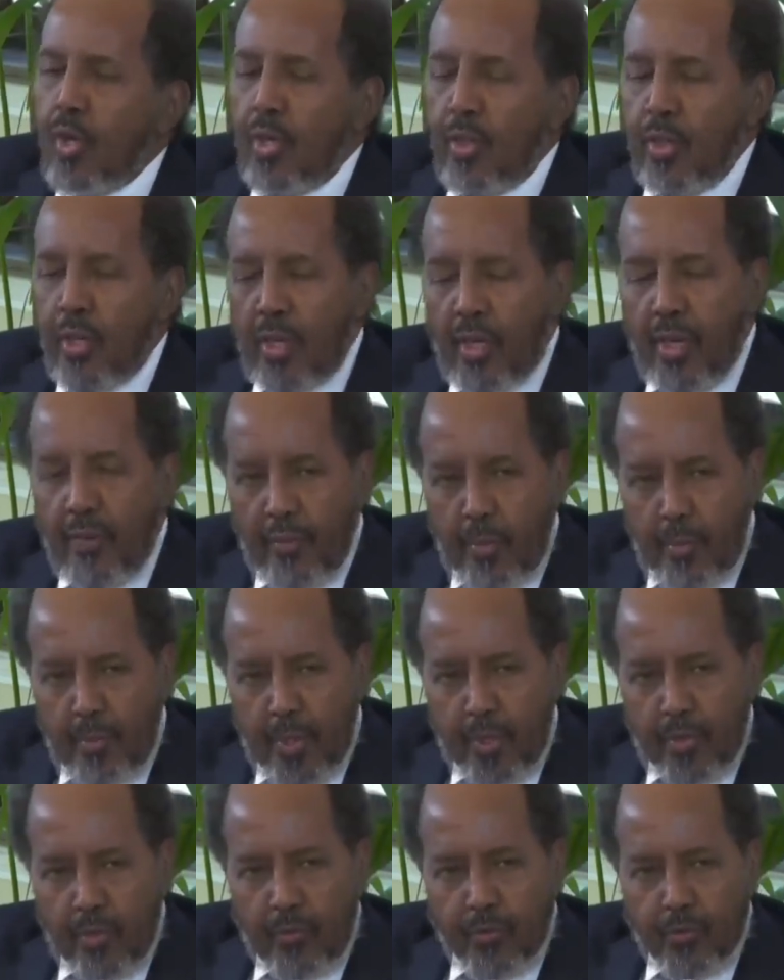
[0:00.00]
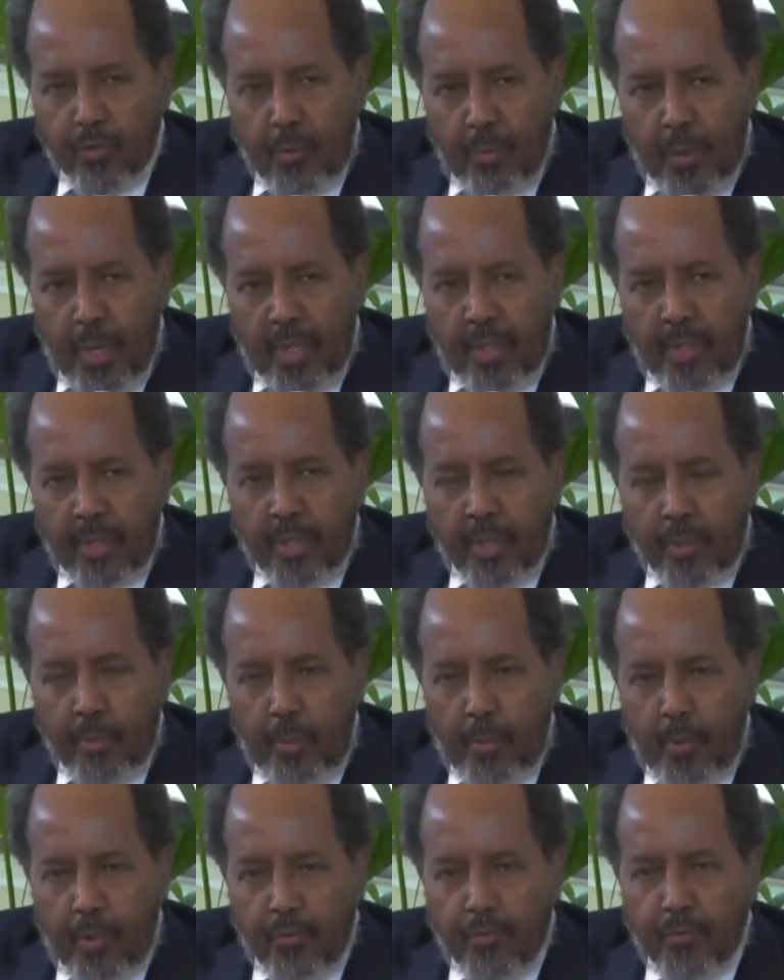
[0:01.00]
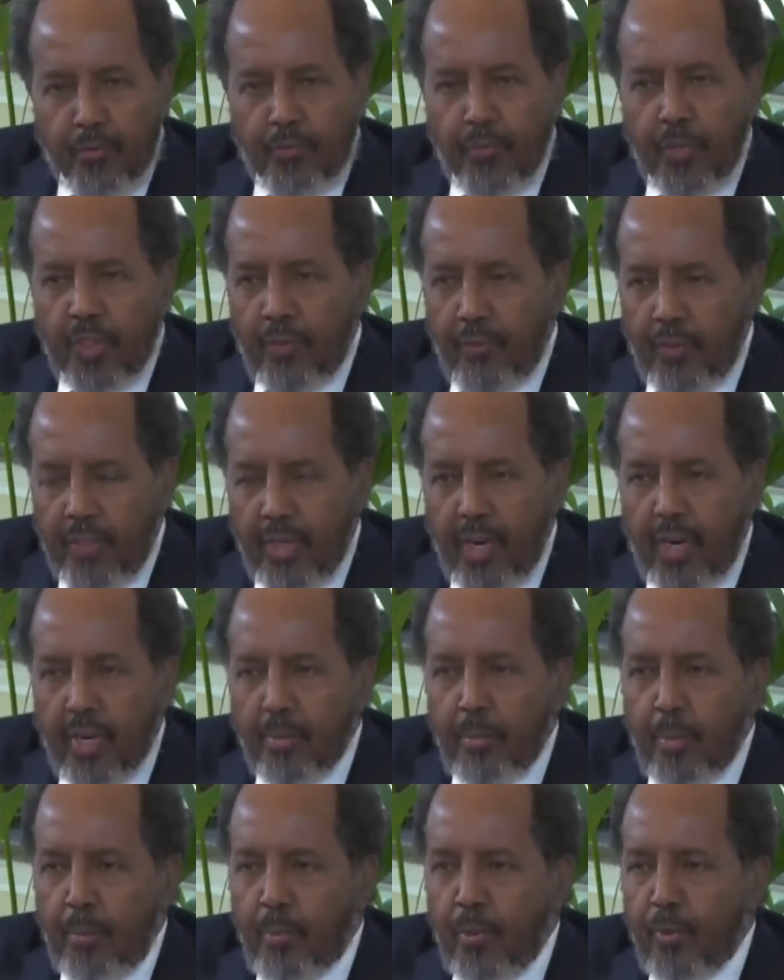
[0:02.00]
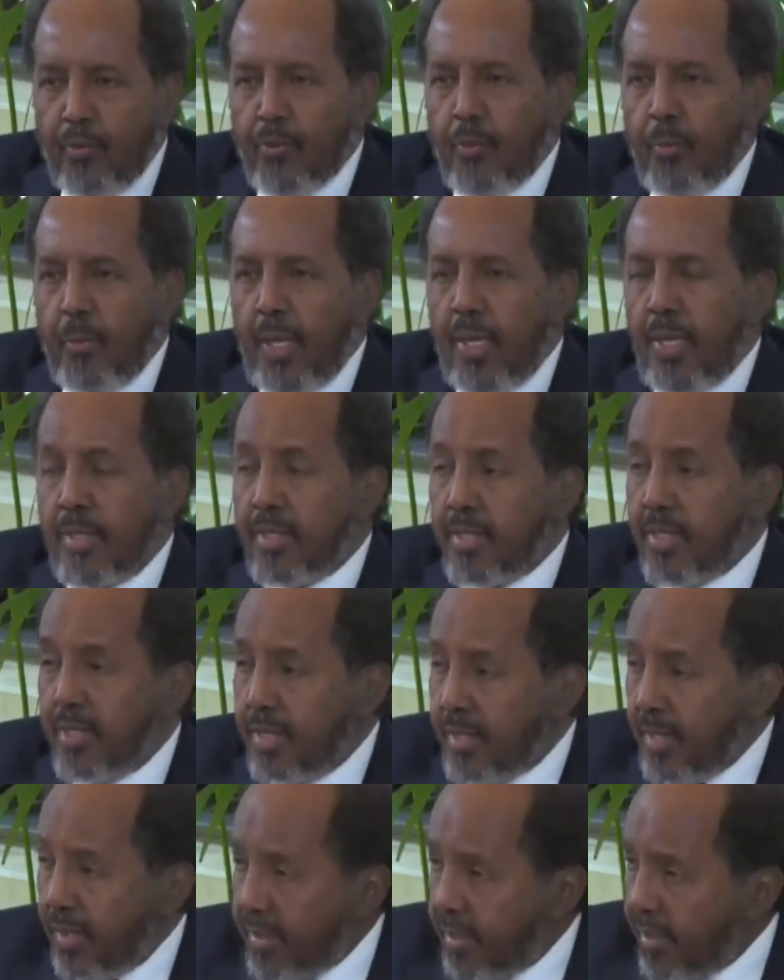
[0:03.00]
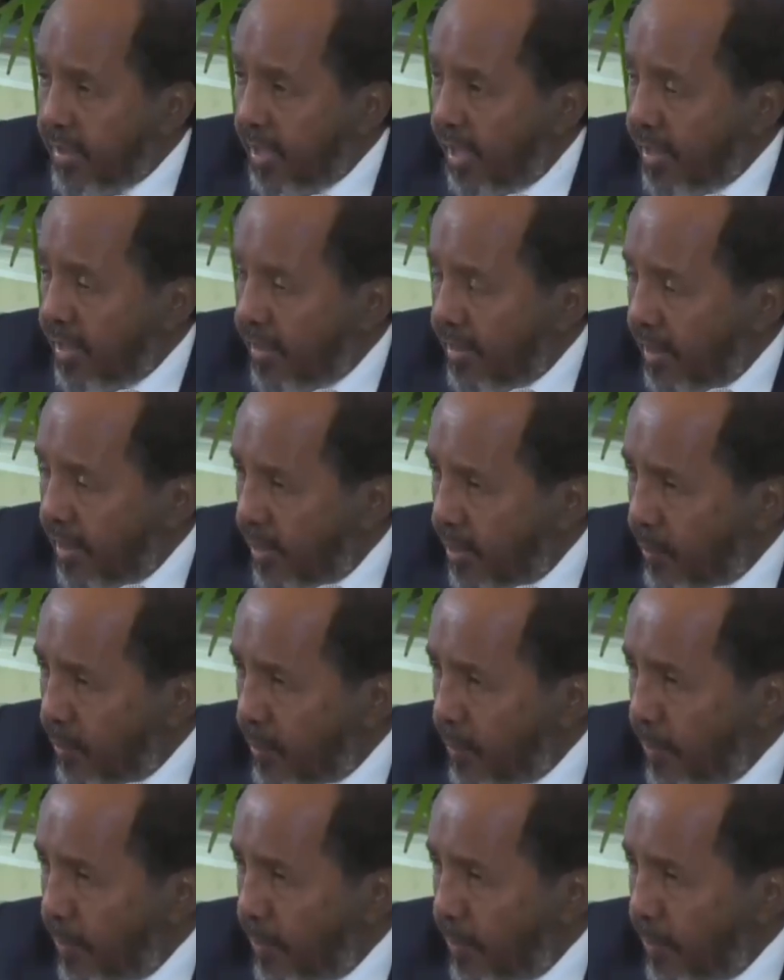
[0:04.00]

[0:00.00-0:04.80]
the government of Somalia, the, Republic the Federal Republic of Somalia has rejected the idea.